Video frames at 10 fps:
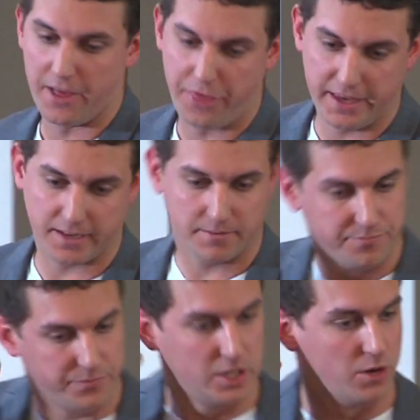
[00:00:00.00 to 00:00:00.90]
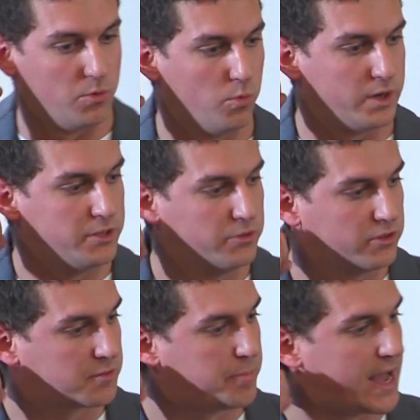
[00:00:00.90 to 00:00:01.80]
I think, you know, when you
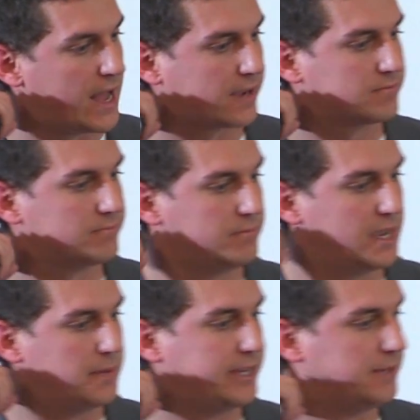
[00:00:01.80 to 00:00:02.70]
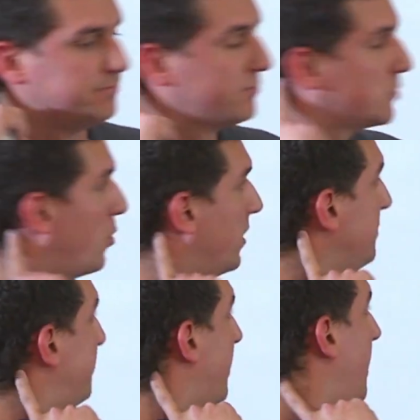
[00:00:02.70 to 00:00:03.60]
look back maybe
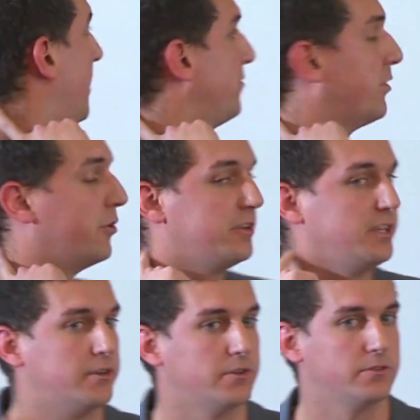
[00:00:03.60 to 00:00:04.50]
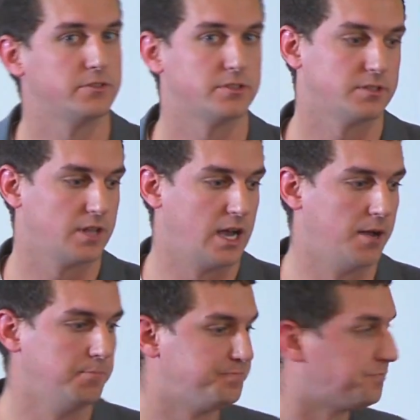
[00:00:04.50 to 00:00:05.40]
25, 30 years,
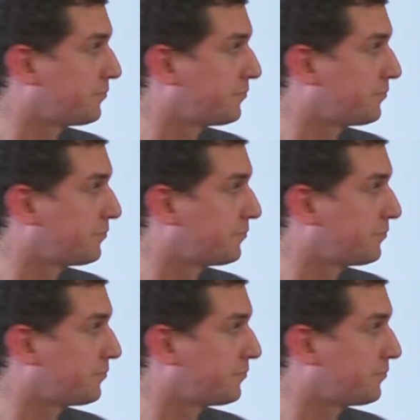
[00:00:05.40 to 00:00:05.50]
I